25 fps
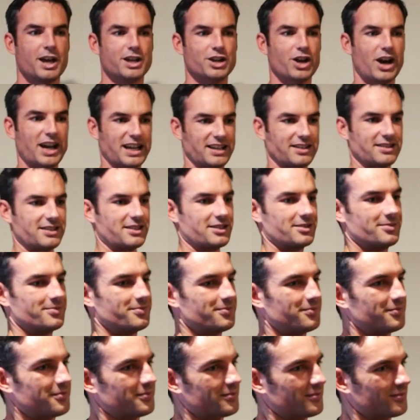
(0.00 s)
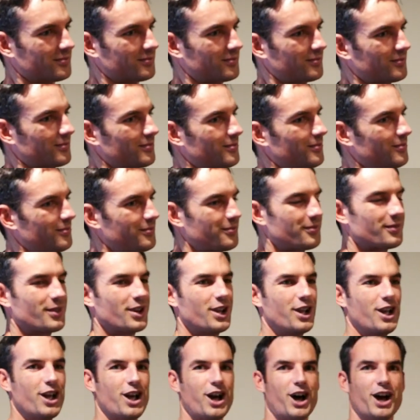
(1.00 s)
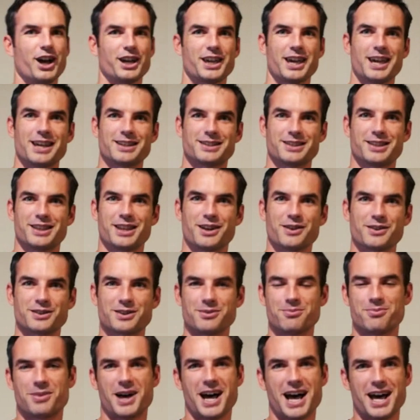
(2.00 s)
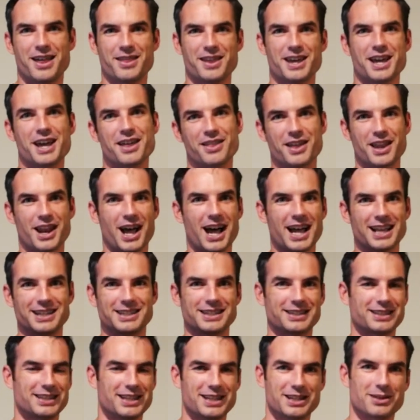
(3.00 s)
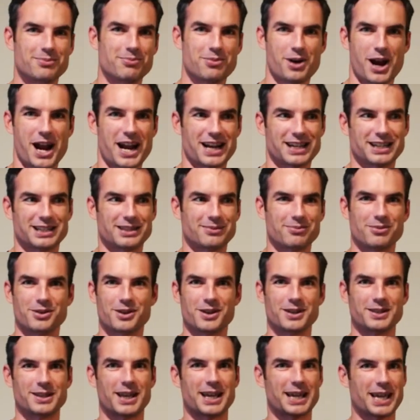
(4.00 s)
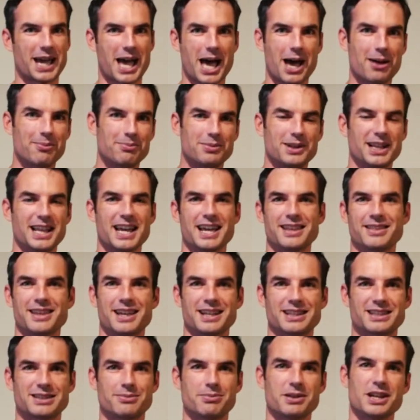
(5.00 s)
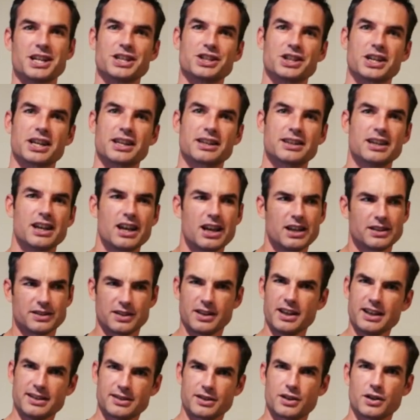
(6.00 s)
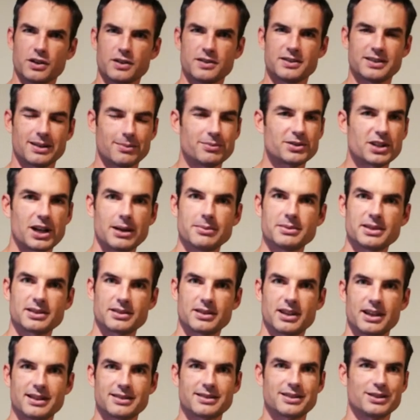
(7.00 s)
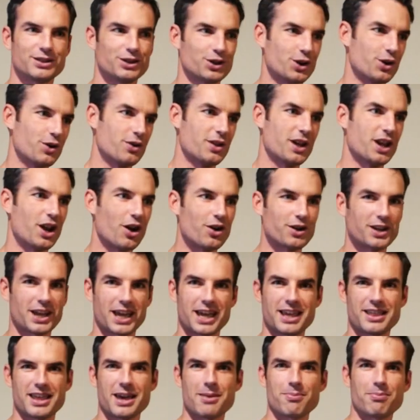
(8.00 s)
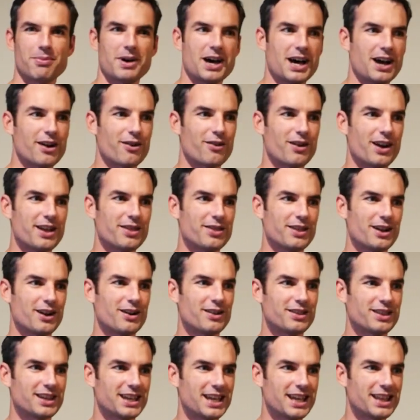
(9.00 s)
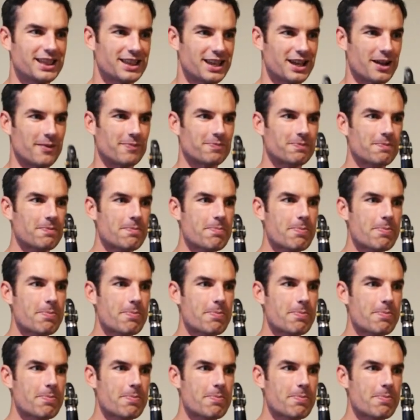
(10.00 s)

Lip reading: Yikes. Okay, so there is a bar there that I just need to practice because I can't play at that speed yet. So that's good. Sometimes it's nice to know that, okay, that bar right there at the end there